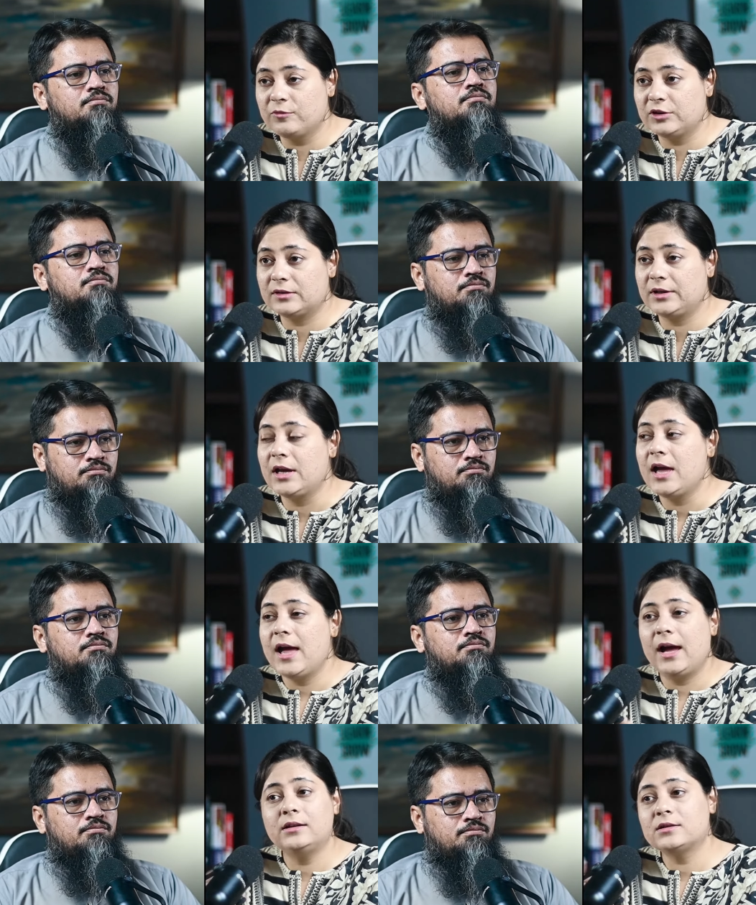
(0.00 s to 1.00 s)
Speaker 1: obviously,
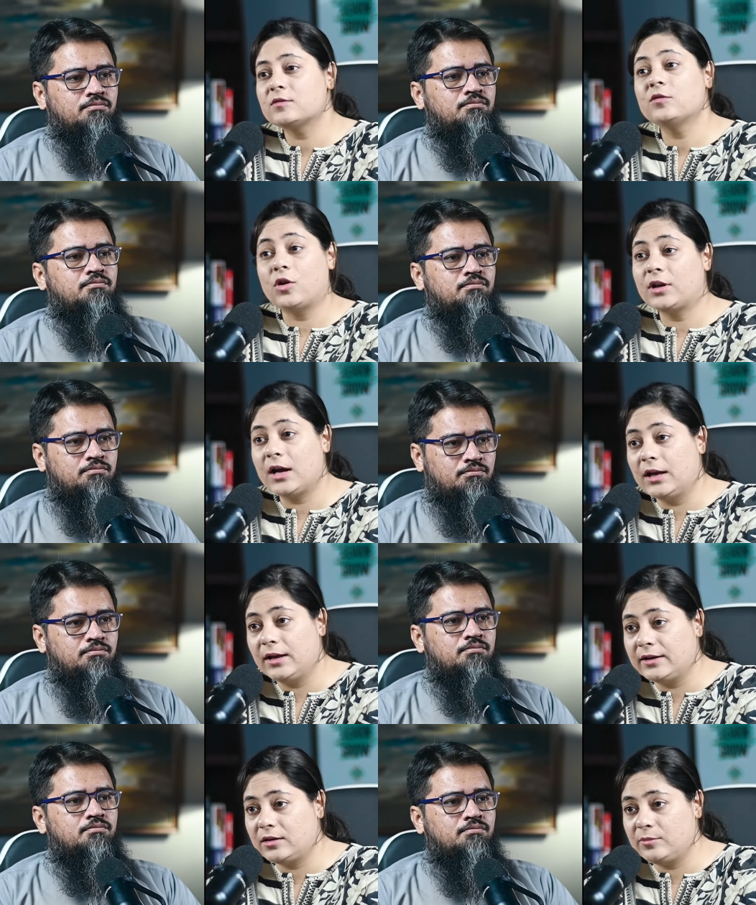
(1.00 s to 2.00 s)
and it is not
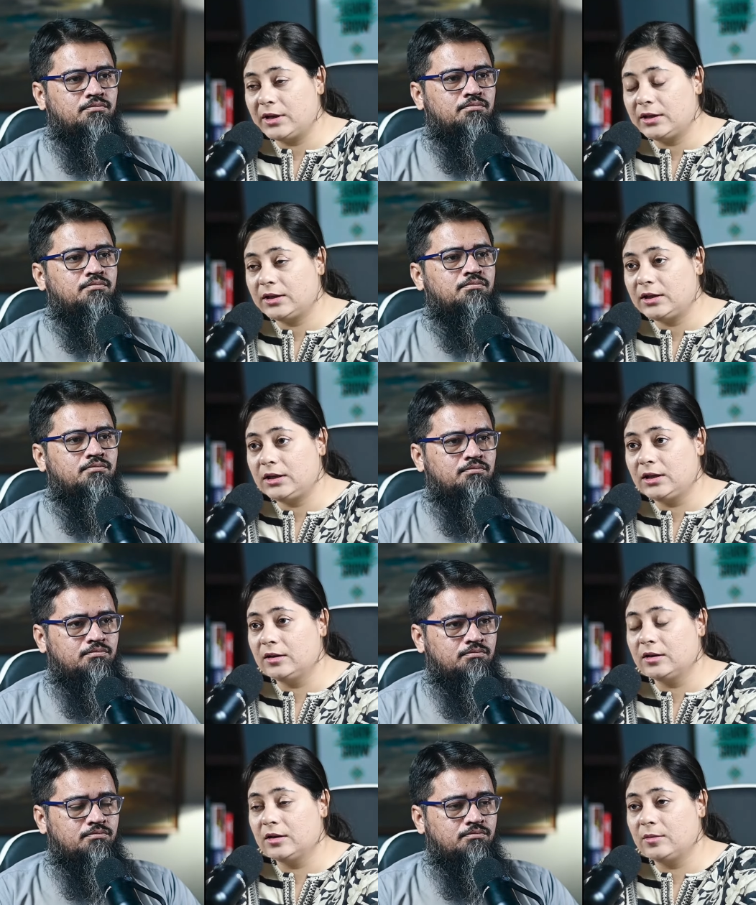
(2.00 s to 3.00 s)
highlighted by
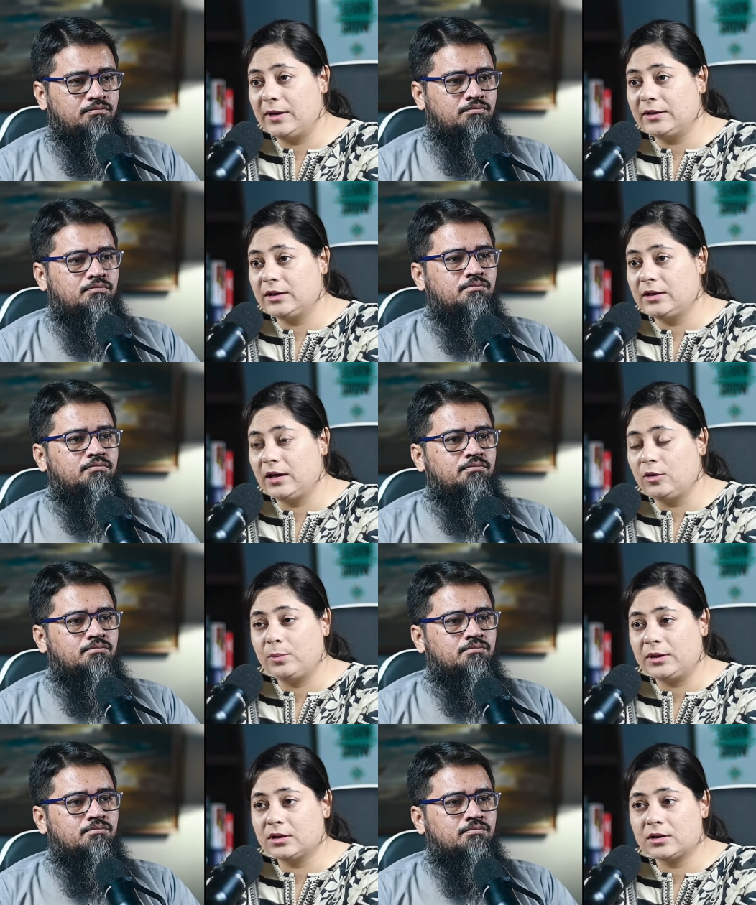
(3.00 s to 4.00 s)
the
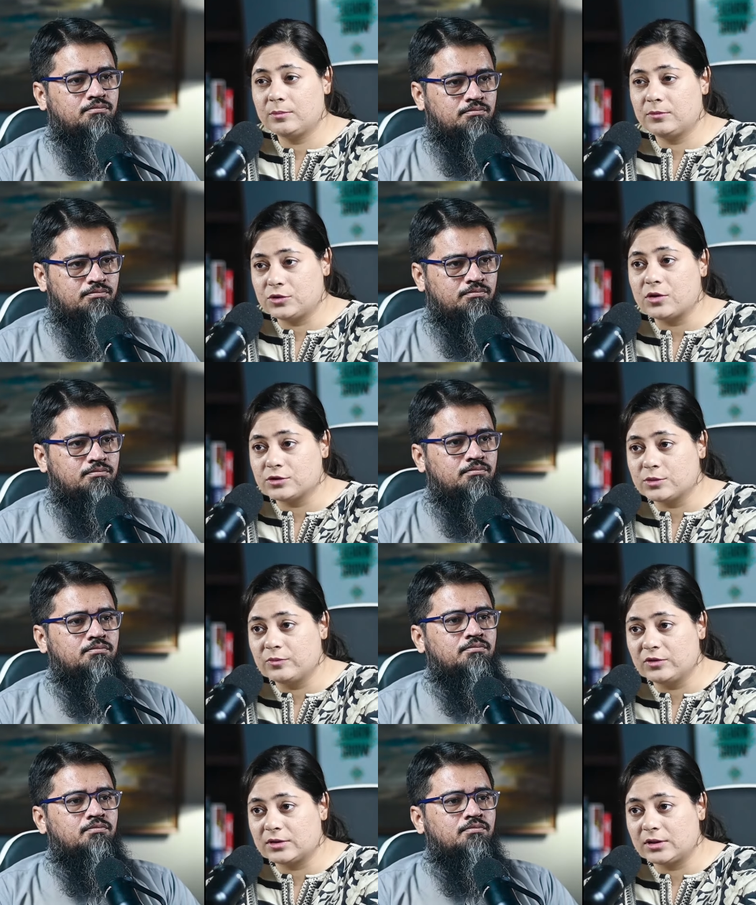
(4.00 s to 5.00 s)
allopathic doctor,
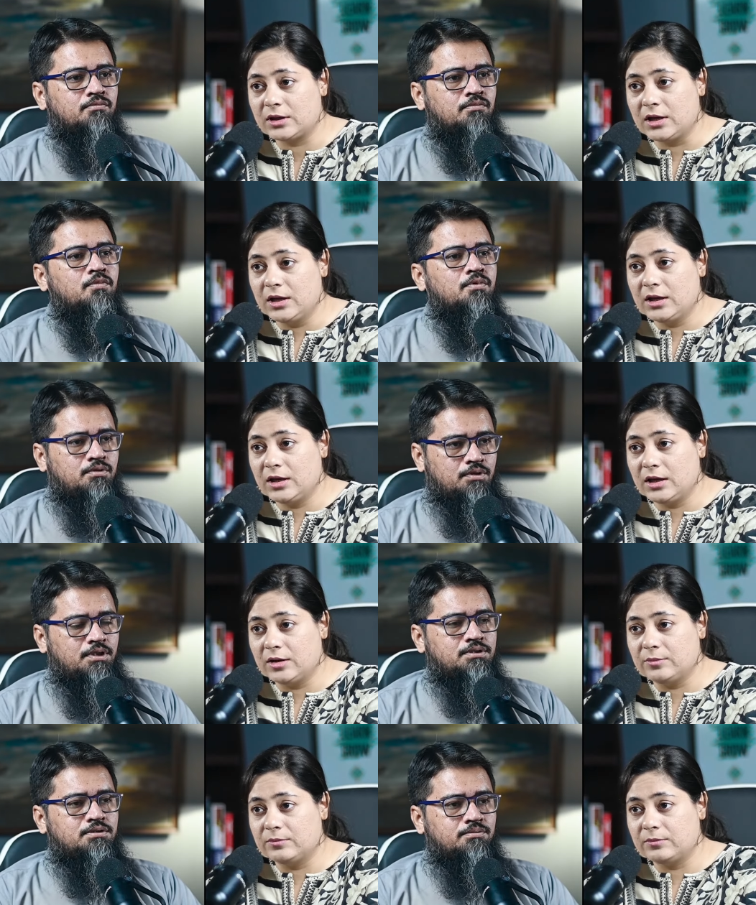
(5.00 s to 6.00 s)
obviously.
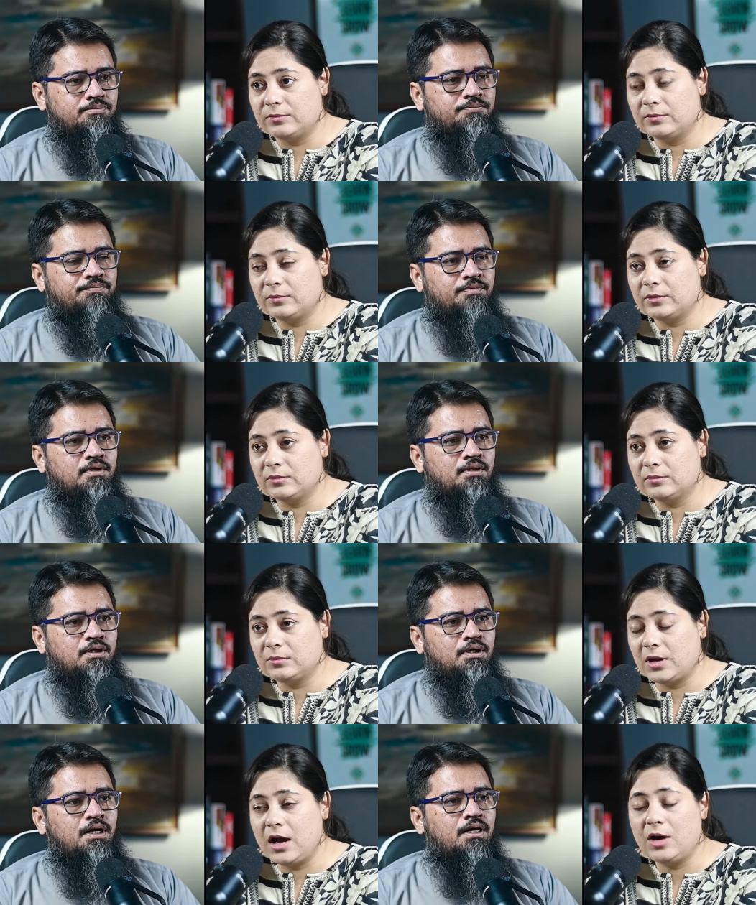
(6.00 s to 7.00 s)
Speaker 2: Yes.
Speaker 1: So
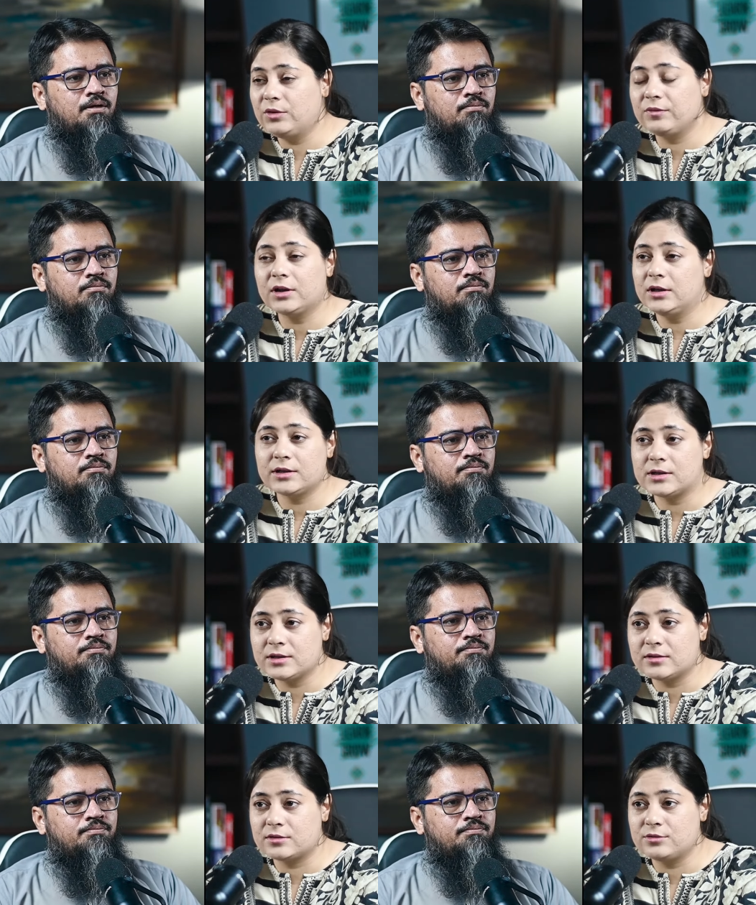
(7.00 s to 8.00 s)
how difficult it
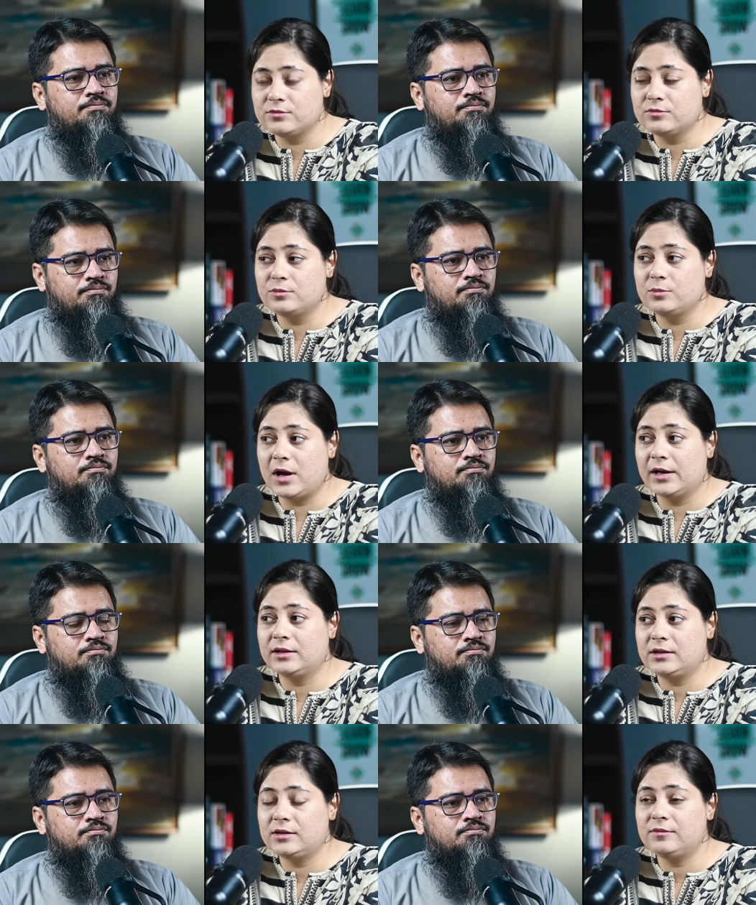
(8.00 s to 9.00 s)
is to
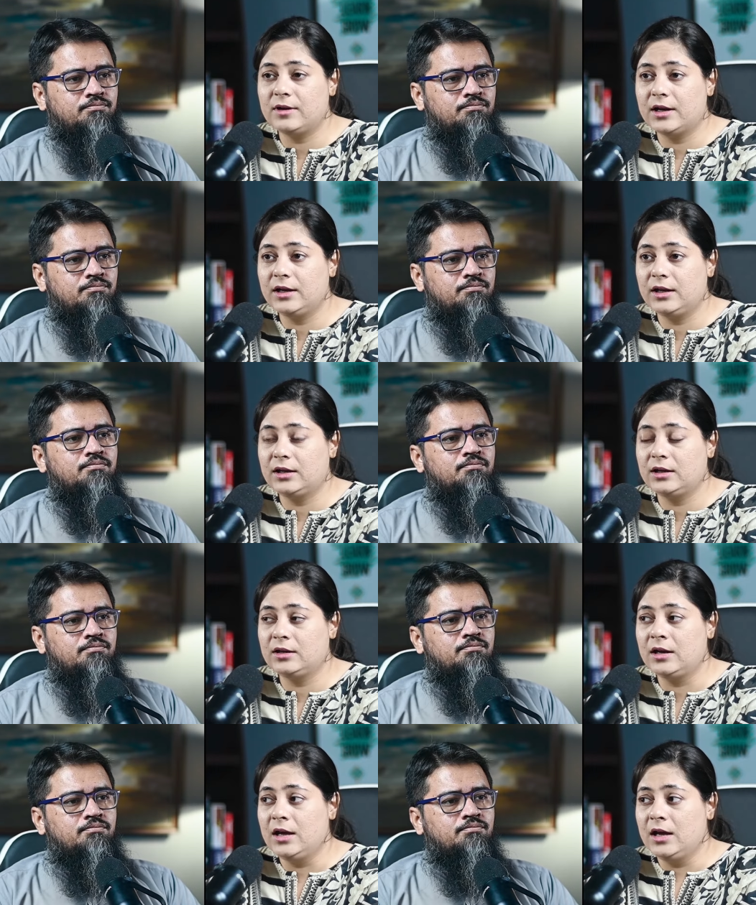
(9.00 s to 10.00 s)
identify
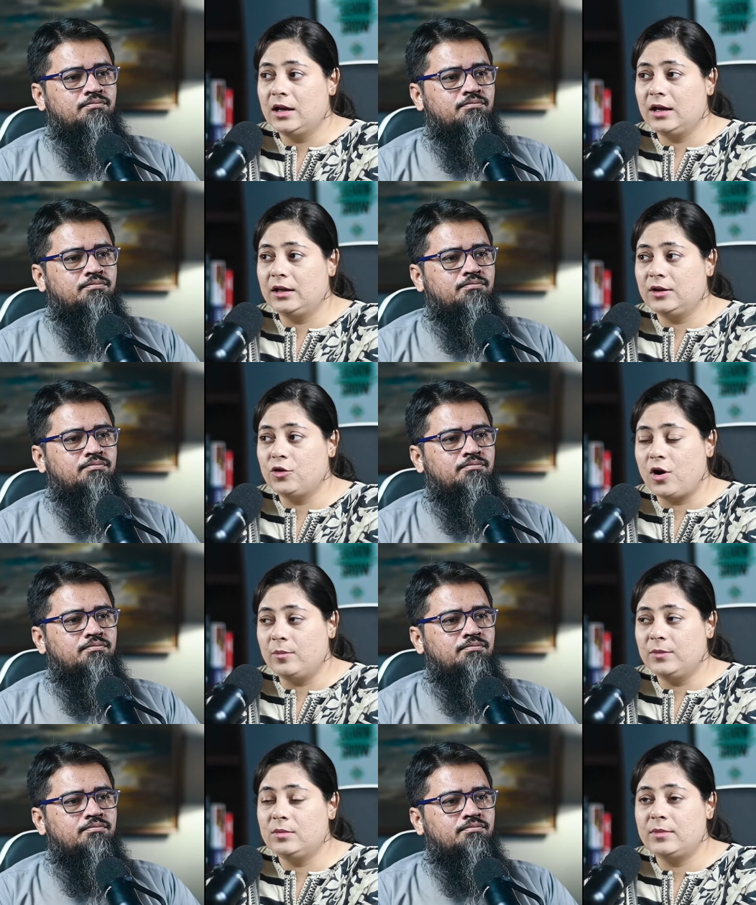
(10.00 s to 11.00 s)
in
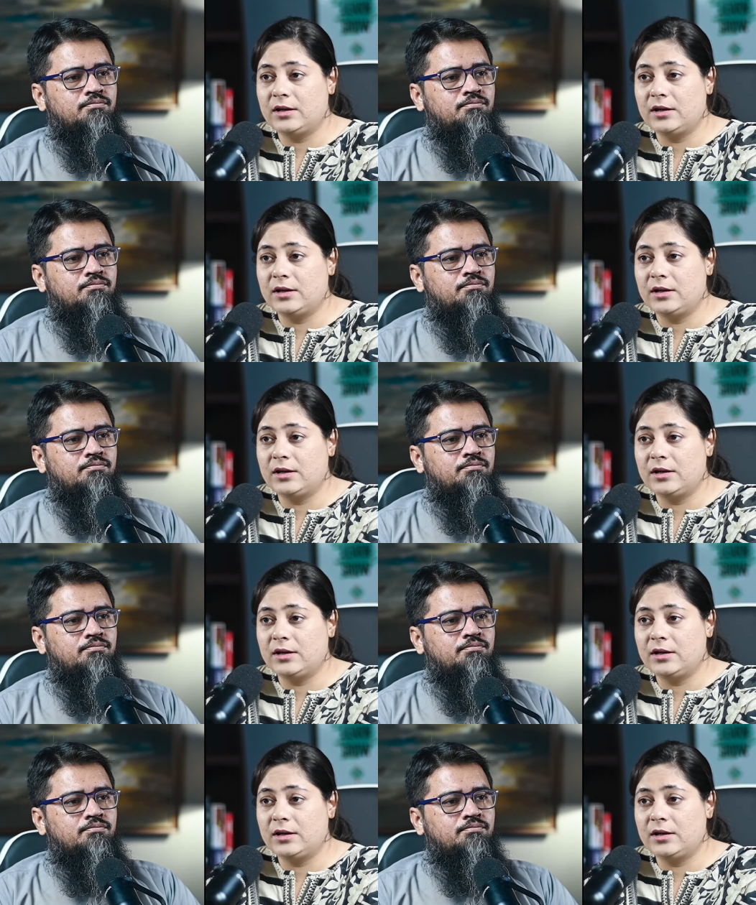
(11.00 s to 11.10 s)
normal